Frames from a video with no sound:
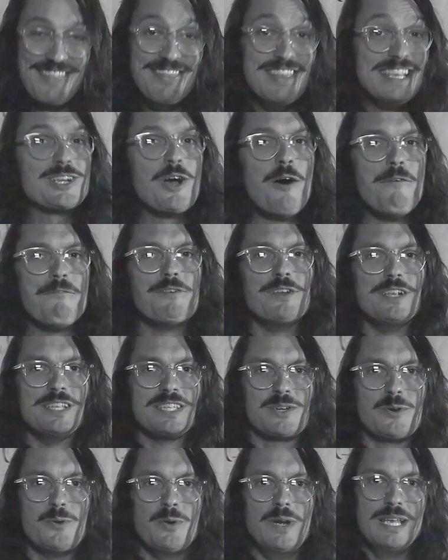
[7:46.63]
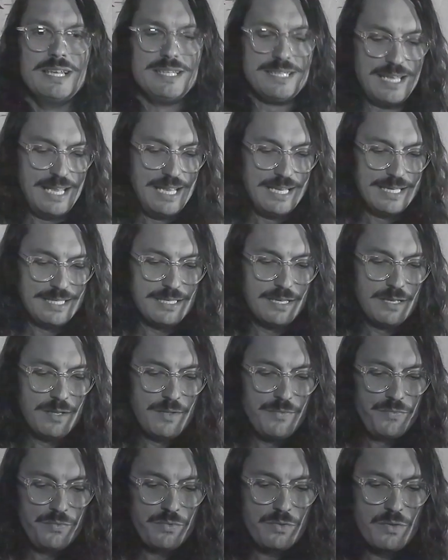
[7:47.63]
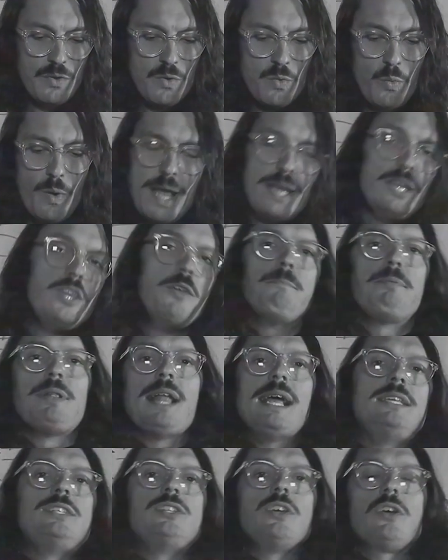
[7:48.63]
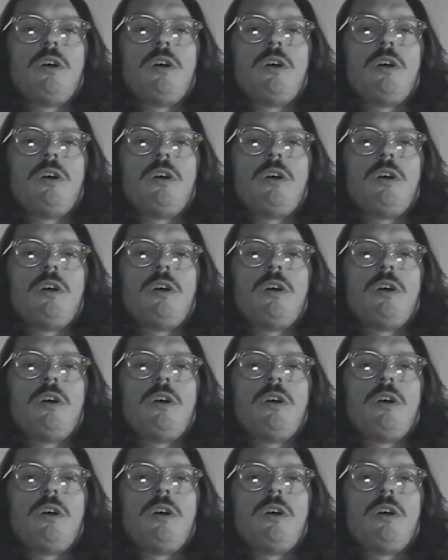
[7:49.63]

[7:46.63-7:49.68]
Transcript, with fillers: in this confidence quiz is where do you place